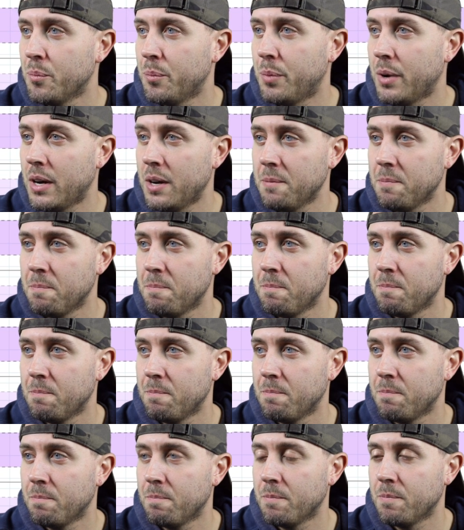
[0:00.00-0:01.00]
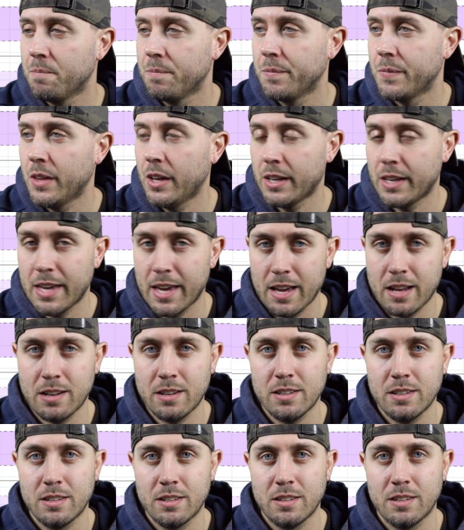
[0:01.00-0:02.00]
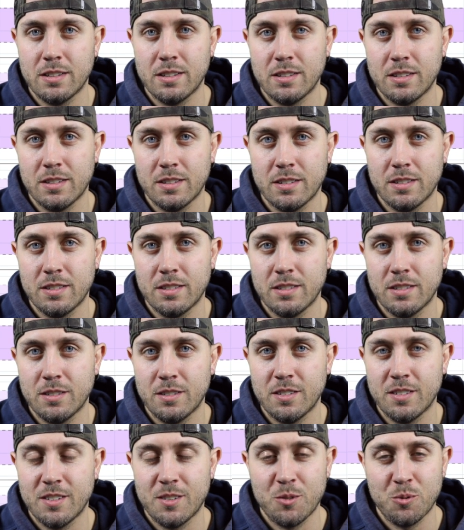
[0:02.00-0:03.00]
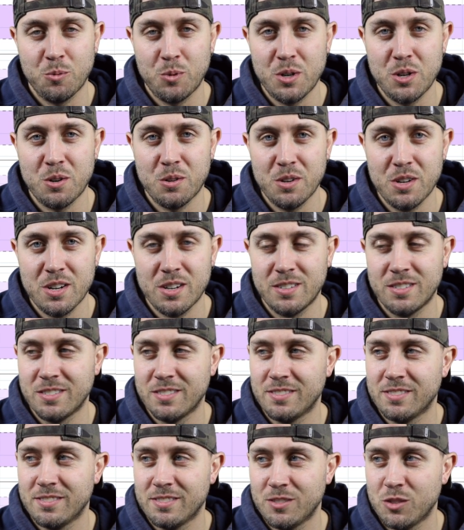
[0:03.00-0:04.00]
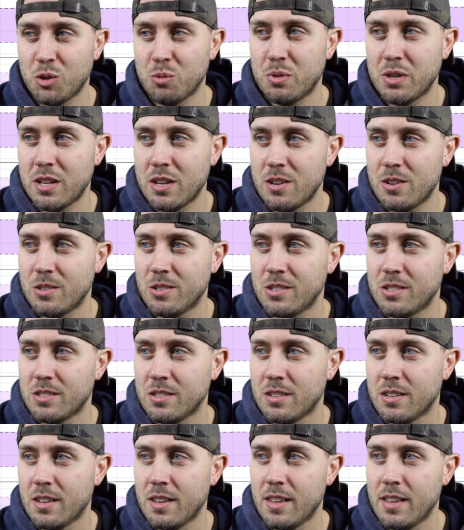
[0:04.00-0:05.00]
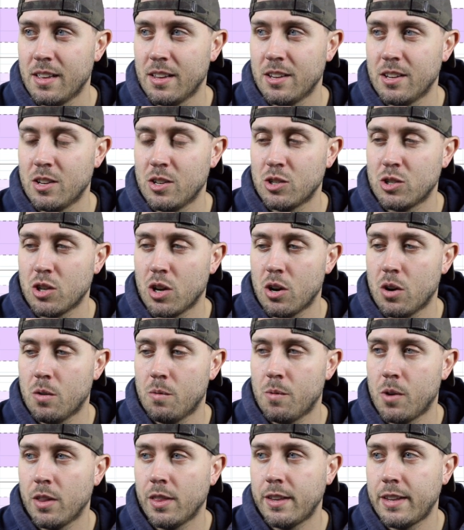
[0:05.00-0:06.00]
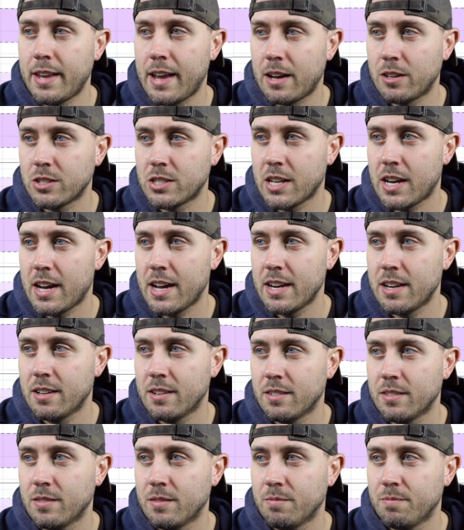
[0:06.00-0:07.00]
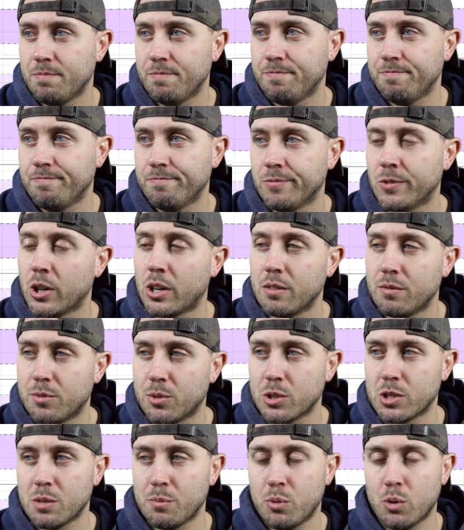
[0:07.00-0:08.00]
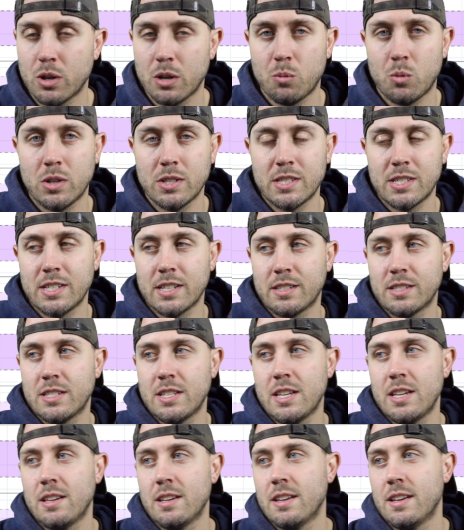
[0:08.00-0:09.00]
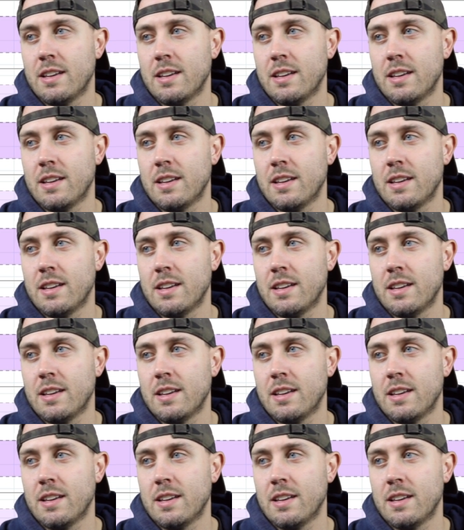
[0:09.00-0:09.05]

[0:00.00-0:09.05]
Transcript: But again, we don't know. Nobody knows. So on the downside, looking for support at 160,